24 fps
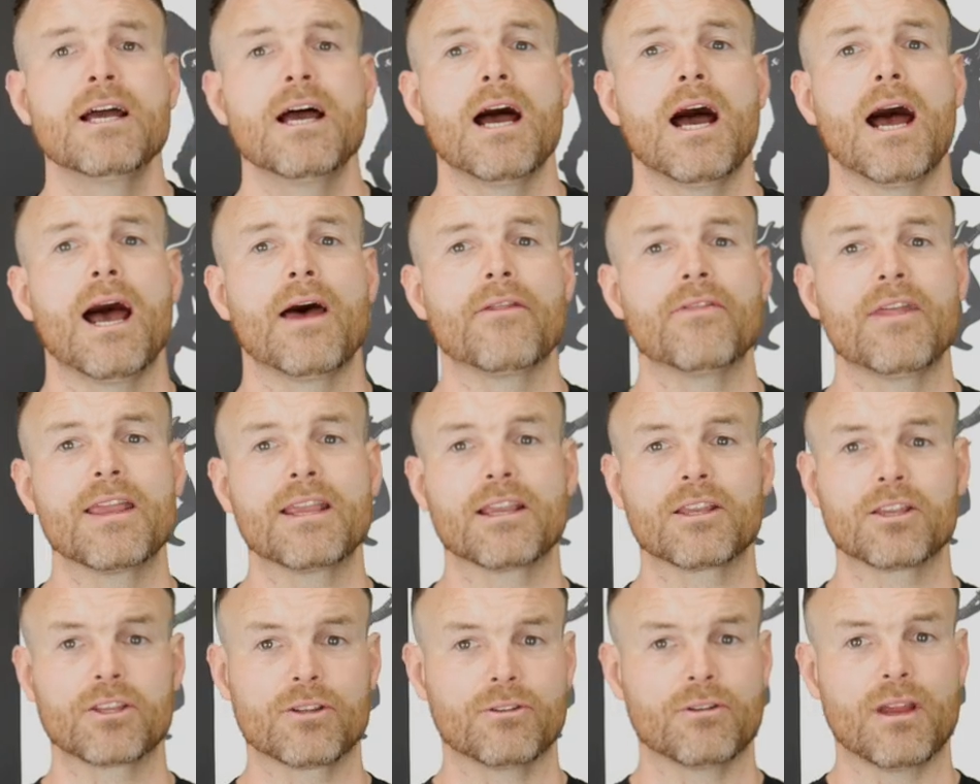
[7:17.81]
and they
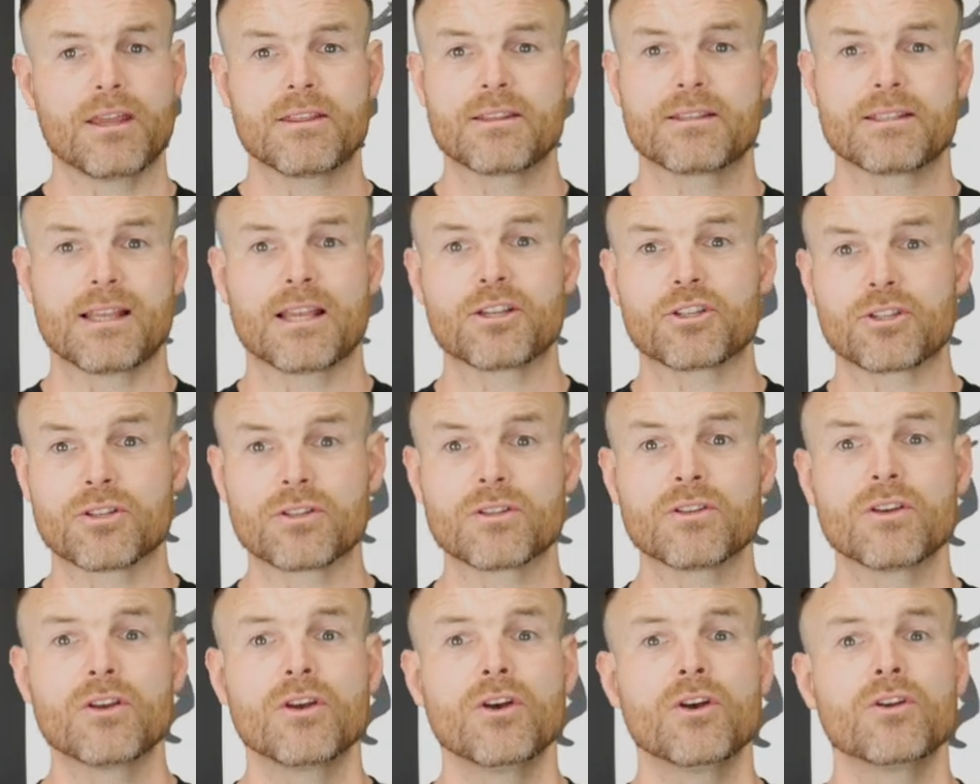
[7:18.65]
can curate the session
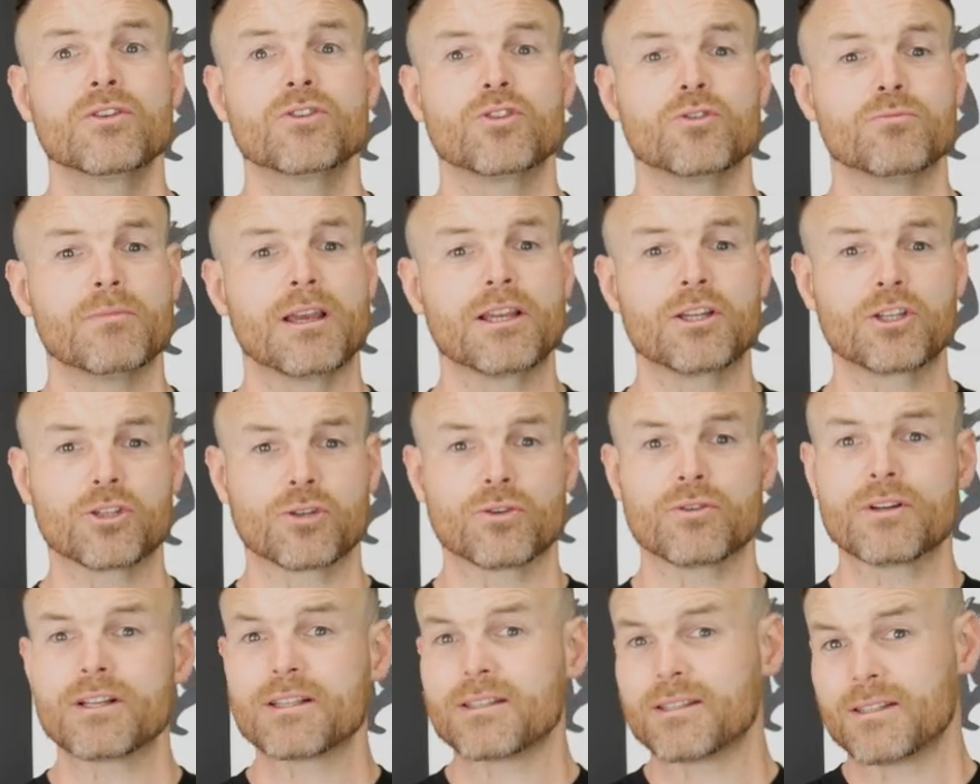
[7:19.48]
to make
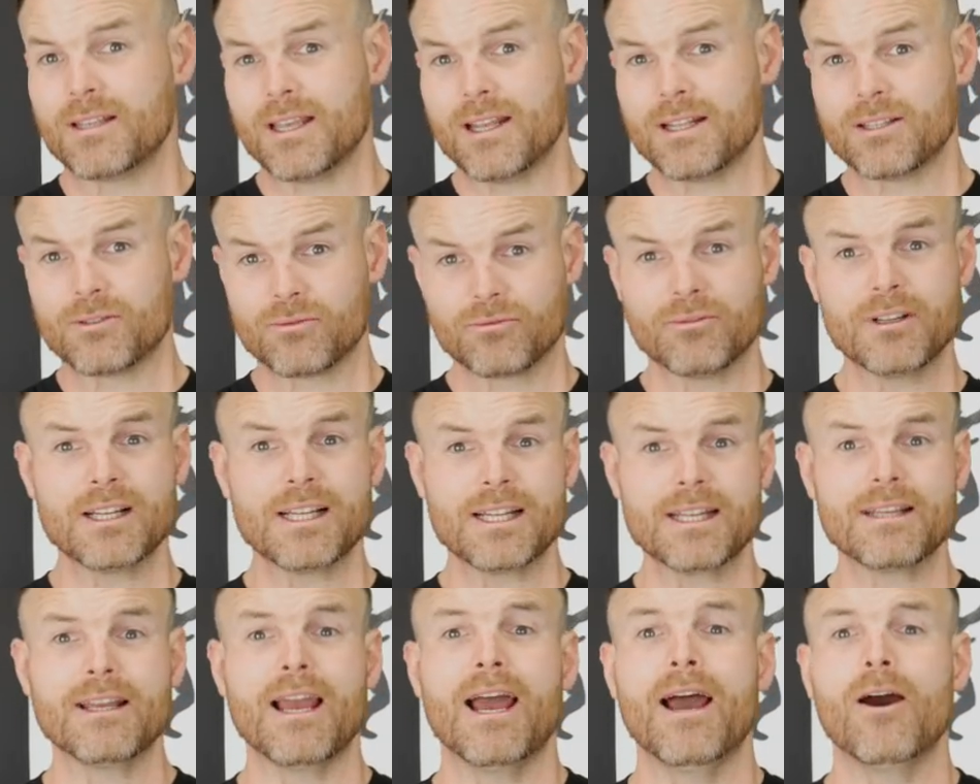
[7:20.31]
sure it's
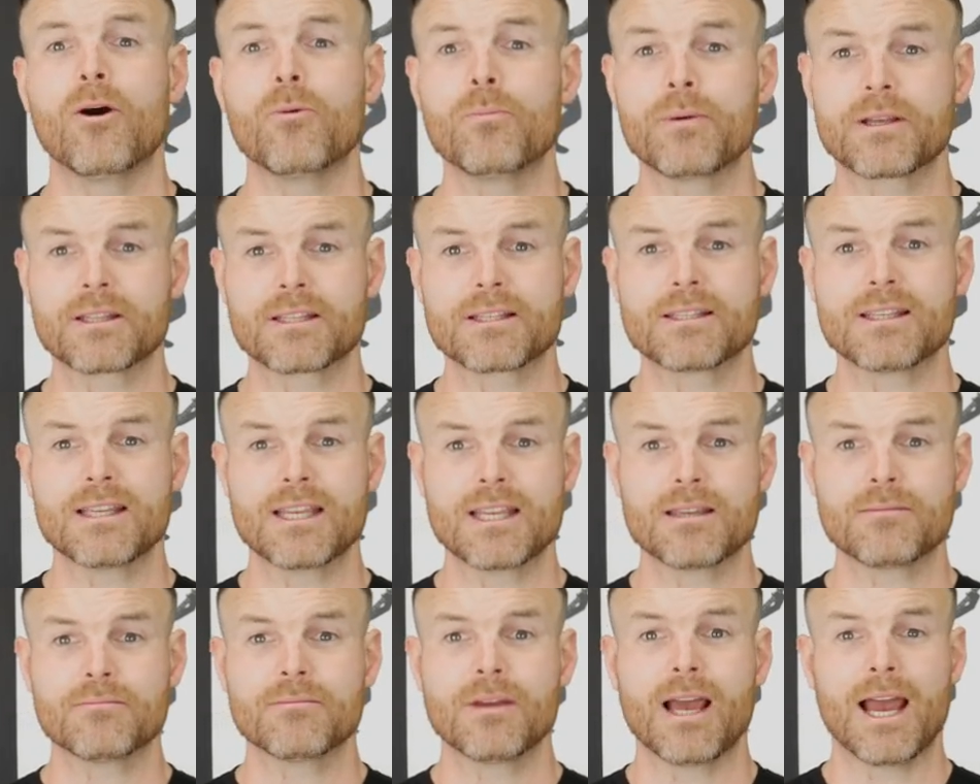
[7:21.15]
really helping the
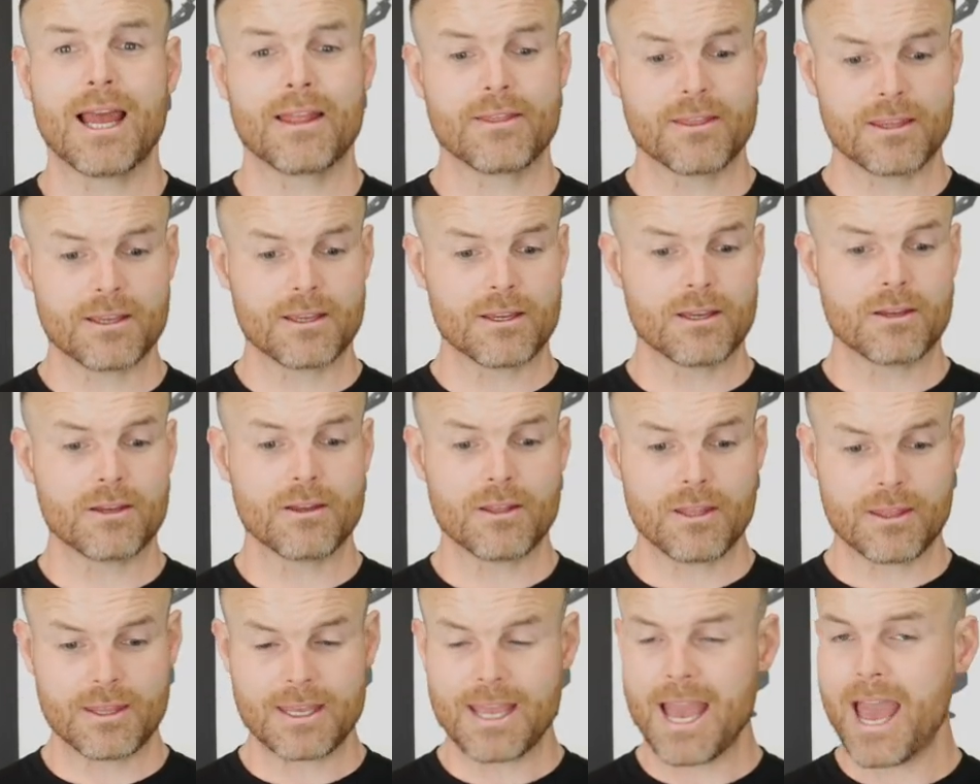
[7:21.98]
team and
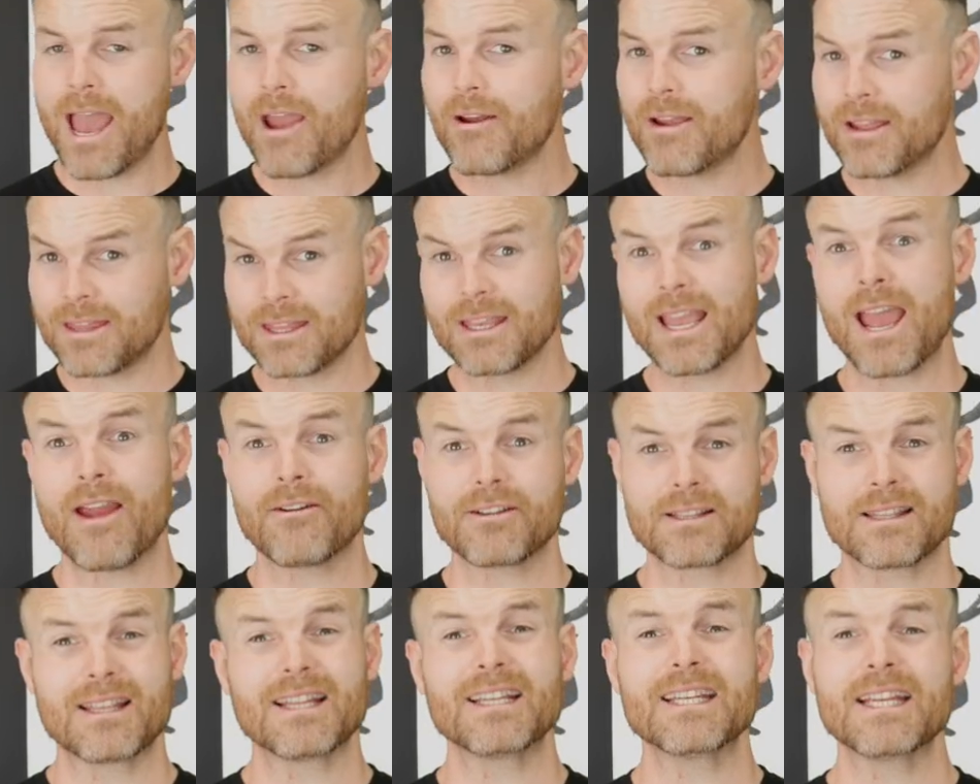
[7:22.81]
in the
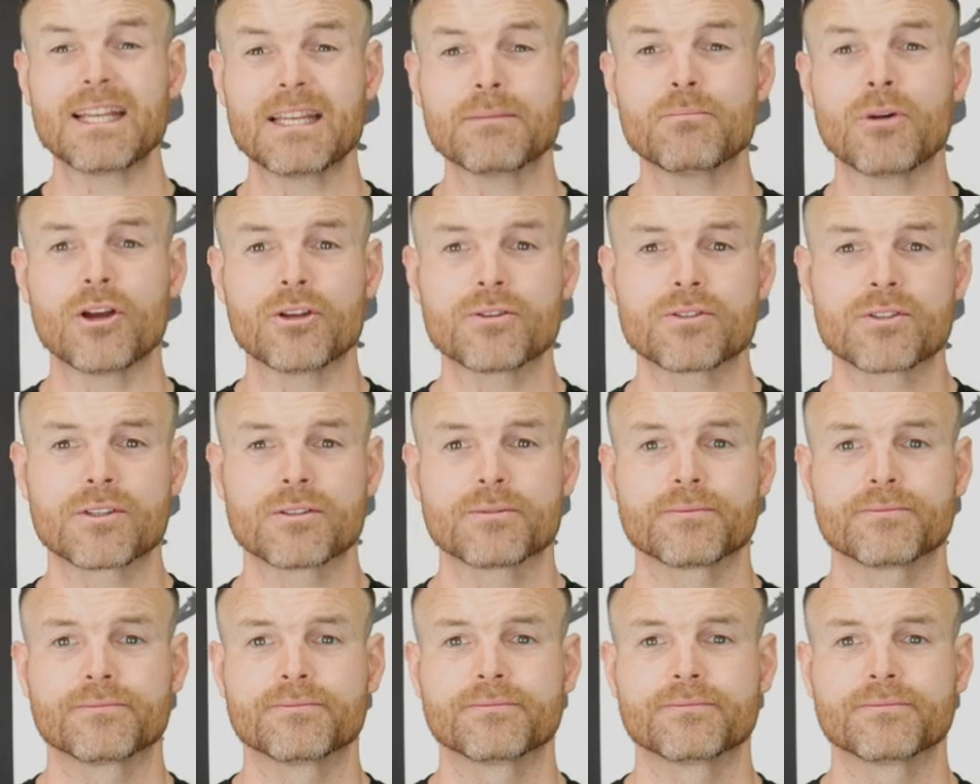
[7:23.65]
areas that they need it most.